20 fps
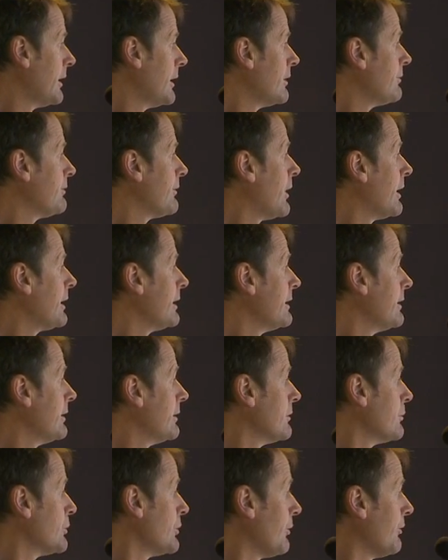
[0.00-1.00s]
And finally,
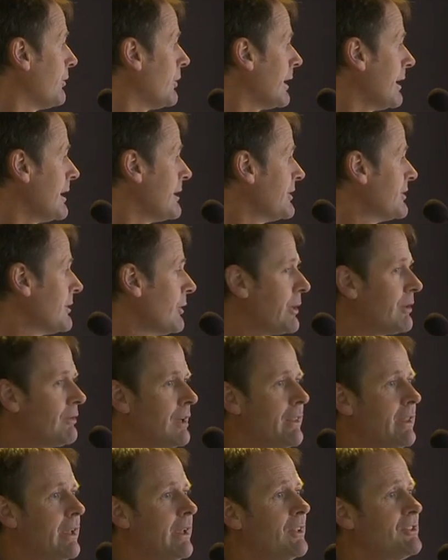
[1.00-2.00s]
well, not finally, there's a lot of
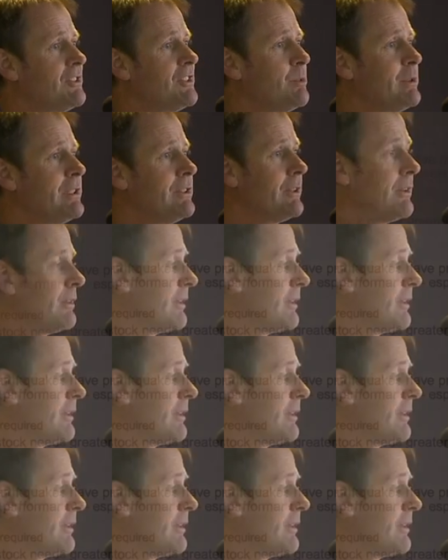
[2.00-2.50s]
other hazards we need to